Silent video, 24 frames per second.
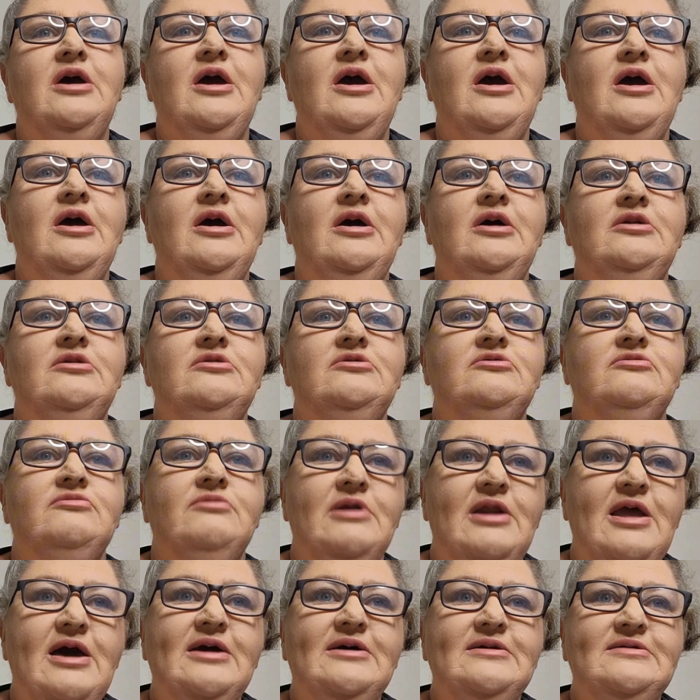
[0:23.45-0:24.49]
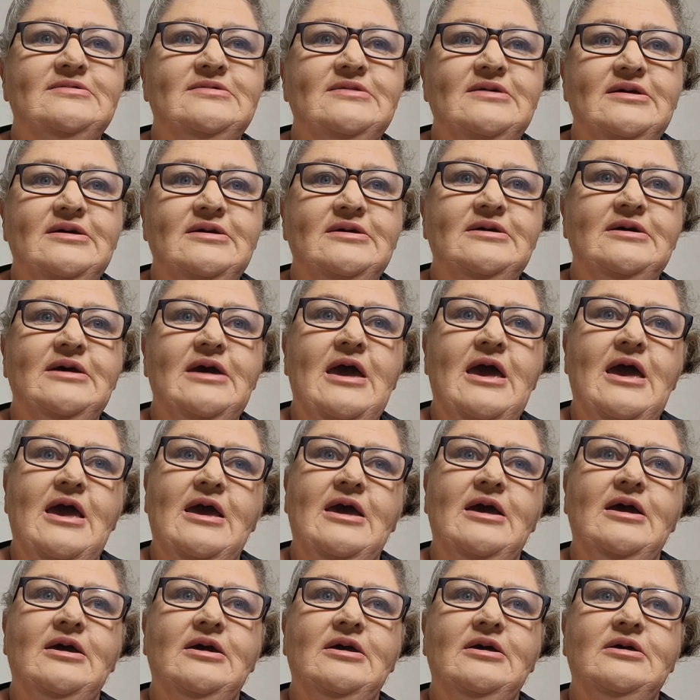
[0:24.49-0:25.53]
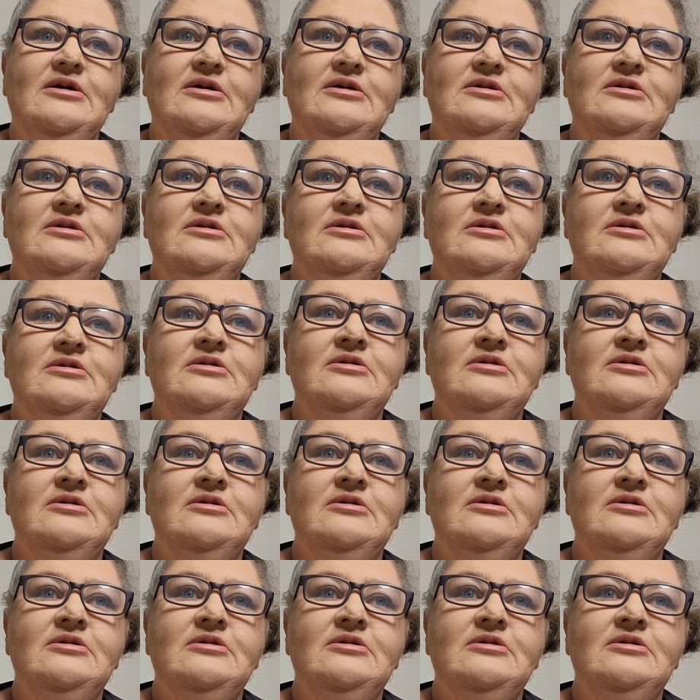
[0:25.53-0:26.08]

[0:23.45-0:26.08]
and relaxing, and